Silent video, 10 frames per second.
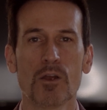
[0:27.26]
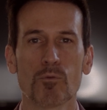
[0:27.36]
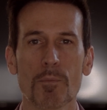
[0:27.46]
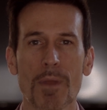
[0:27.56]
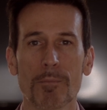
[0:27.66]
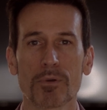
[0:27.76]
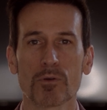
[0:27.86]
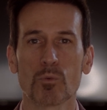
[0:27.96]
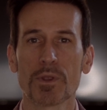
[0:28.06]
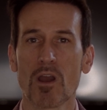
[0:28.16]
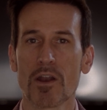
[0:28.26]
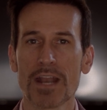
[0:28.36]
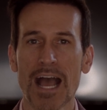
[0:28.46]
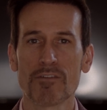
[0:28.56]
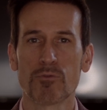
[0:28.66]
Remember, we are
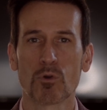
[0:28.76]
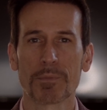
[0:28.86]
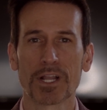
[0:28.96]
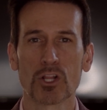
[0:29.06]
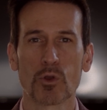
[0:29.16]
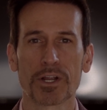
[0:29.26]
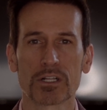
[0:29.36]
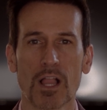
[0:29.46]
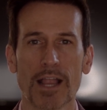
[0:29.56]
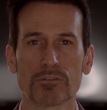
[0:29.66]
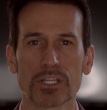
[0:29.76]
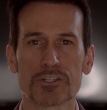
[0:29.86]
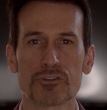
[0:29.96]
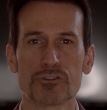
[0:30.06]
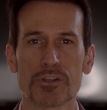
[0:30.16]
not forming a lawyer-client
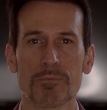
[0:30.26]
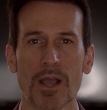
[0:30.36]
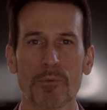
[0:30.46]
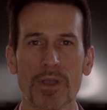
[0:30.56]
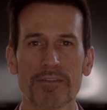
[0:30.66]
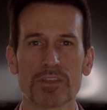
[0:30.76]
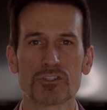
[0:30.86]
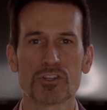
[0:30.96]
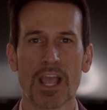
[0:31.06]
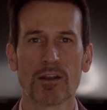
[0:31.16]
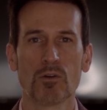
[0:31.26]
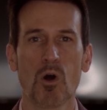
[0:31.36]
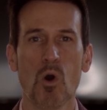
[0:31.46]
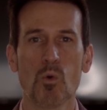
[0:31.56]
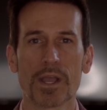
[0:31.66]
relationship by way of this channel.
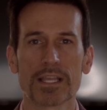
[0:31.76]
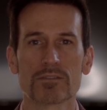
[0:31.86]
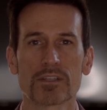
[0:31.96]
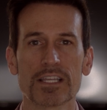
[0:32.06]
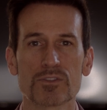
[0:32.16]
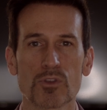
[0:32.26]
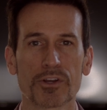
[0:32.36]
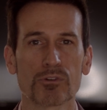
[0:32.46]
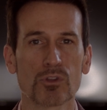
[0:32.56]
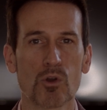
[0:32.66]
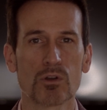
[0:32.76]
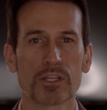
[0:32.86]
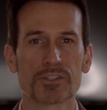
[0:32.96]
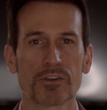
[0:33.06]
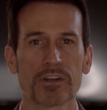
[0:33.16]
Always consult your local
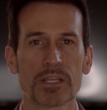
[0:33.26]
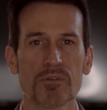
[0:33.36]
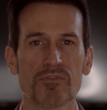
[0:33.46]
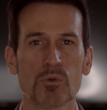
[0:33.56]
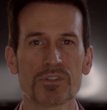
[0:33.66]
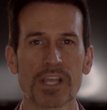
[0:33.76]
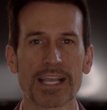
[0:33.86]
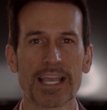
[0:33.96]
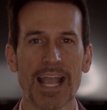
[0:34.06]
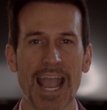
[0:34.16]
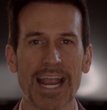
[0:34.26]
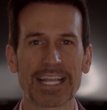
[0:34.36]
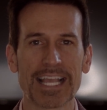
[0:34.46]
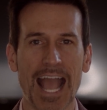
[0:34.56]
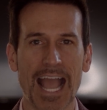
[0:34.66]
attorney before taking
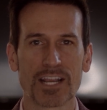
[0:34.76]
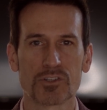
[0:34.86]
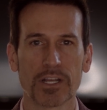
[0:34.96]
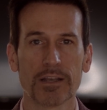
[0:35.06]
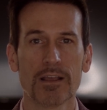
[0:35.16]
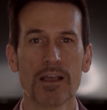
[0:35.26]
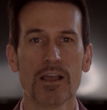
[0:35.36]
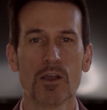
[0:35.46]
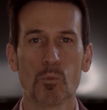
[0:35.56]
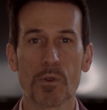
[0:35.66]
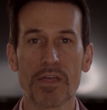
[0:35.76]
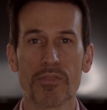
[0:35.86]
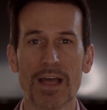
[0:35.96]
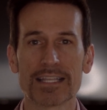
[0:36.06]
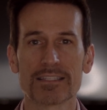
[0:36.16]
any action. With
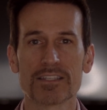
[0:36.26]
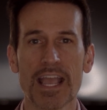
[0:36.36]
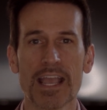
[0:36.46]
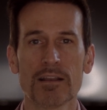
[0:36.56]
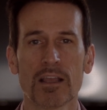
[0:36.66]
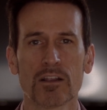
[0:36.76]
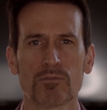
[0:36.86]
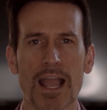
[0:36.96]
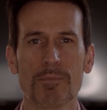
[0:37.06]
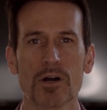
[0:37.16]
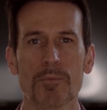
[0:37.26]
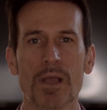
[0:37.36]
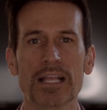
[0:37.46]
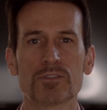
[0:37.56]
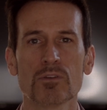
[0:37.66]
that said, grab a
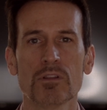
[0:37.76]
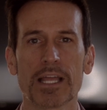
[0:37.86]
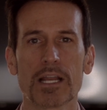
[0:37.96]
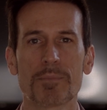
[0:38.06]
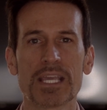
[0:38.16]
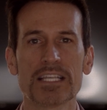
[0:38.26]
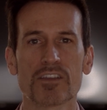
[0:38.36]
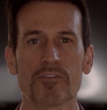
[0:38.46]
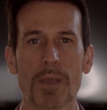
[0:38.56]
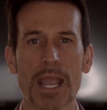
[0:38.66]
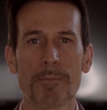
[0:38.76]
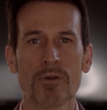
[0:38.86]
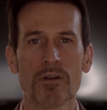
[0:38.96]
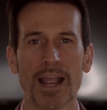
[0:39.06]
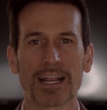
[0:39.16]
pencil and a piece of
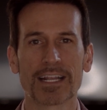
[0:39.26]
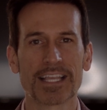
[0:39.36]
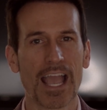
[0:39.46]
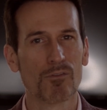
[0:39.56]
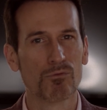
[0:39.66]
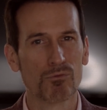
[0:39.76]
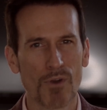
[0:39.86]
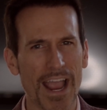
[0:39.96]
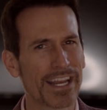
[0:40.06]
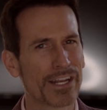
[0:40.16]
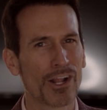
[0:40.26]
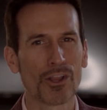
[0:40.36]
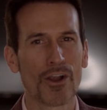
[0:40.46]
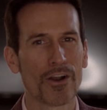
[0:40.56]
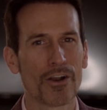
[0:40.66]
paper and get ready to
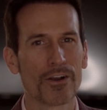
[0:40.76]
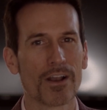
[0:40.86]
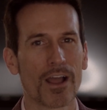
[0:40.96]
learn.